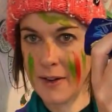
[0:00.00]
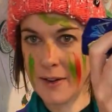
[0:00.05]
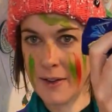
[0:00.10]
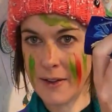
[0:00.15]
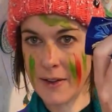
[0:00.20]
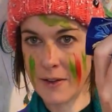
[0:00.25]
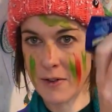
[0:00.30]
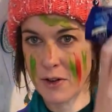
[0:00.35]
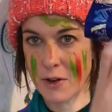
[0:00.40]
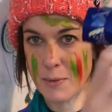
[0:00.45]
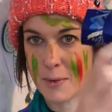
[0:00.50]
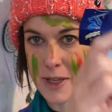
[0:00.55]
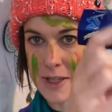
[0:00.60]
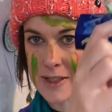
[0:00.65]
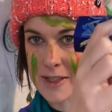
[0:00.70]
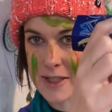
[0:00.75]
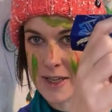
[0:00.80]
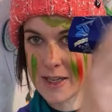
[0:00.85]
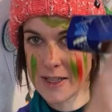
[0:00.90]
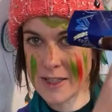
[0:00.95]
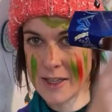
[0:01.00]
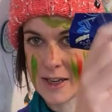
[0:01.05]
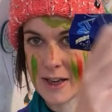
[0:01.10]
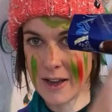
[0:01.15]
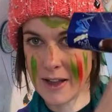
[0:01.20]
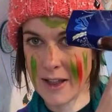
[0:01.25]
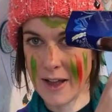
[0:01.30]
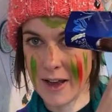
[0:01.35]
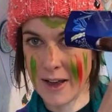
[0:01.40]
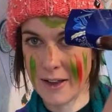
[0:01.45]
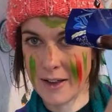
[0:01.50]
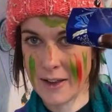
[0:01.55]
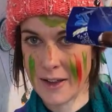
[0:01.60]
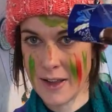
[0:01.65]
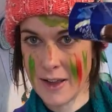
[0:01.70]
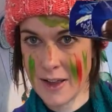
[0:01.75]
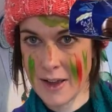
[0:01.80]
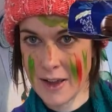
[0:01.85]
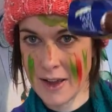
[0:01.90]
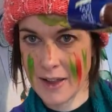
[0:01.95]
I've got my CD like that,
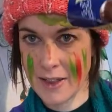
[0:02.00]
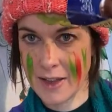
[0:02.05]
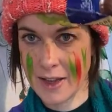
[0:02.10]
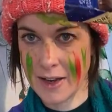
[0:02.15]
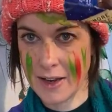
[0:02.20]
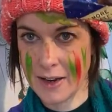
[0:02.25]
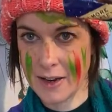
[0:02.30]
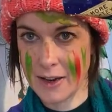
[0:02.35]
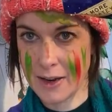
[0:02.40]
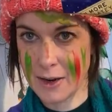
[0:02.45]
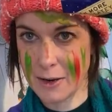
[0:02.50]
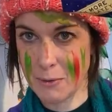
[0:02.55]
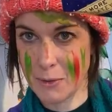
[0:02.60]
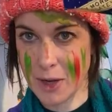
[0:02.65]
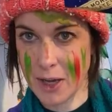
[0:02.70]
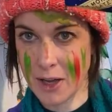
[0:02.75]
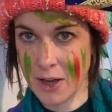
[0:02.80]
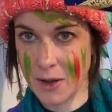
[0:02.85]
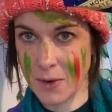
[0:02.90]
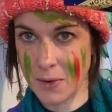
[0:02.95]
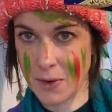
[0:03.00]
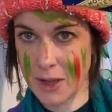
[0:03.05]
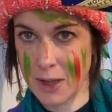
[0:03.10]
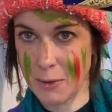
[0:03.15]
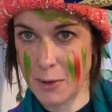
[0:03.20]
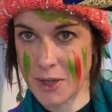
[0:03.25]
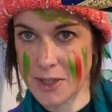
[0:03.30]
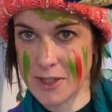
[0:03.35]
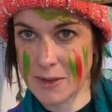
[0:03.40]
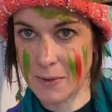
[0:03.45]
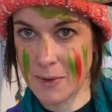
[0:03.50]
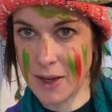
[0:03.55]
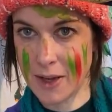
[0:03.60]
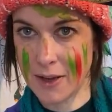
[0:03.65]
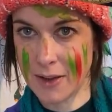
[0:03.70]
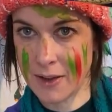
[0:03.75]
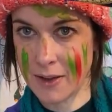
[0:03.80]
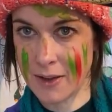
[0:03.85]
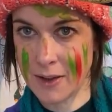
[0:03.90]
and then my hole at the bottom there.